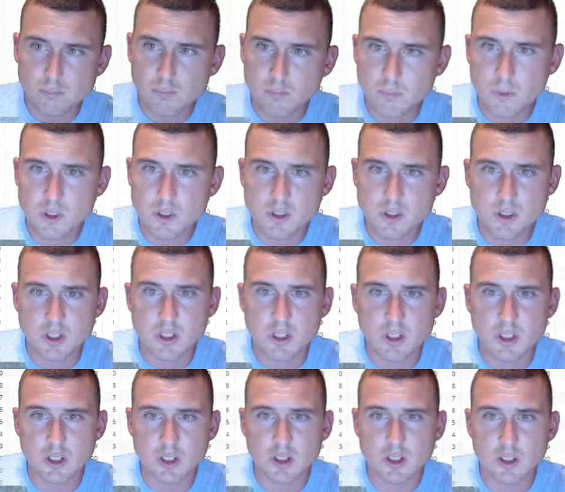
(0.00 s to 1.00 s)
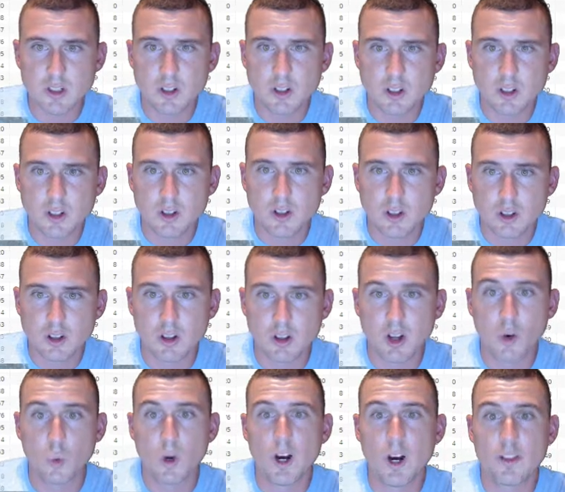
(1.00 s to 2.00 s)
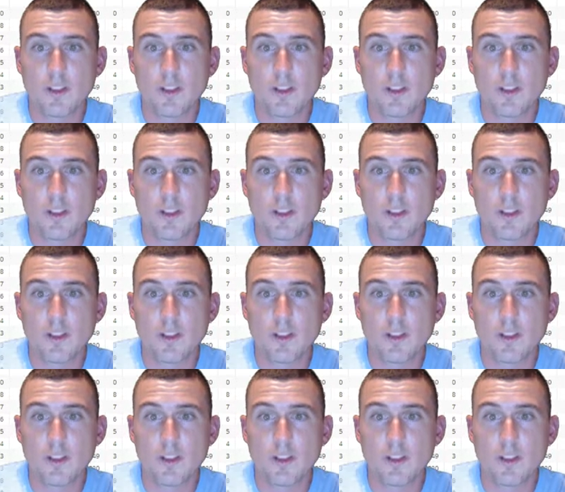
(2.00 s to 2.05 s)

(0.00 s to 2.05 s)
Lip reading: let's see. Oh, wow,